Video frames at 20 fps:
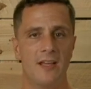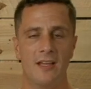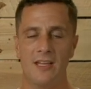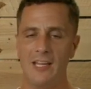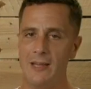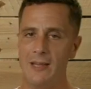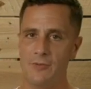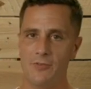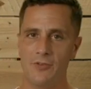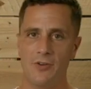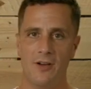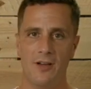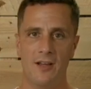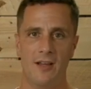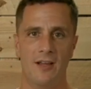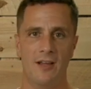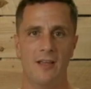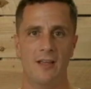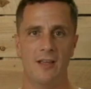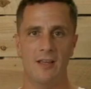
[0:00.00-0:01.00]

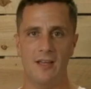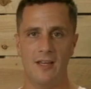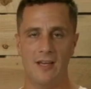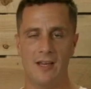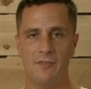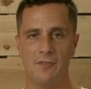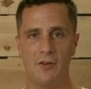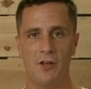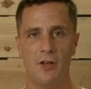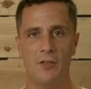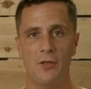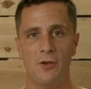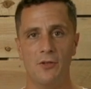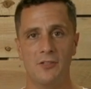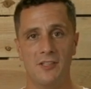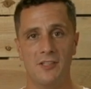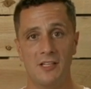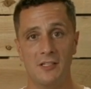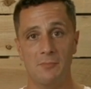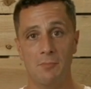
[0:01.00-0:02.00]
you never know, those
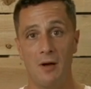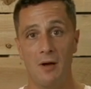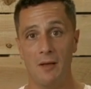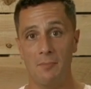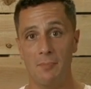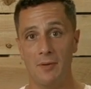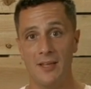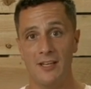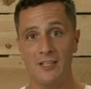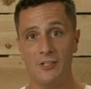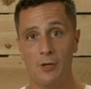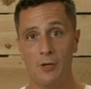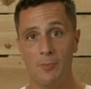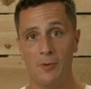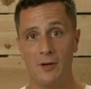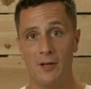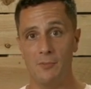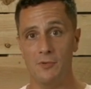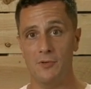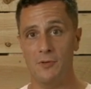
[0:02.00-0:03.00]
things might begin to open
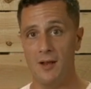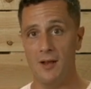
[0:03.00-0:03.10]
up.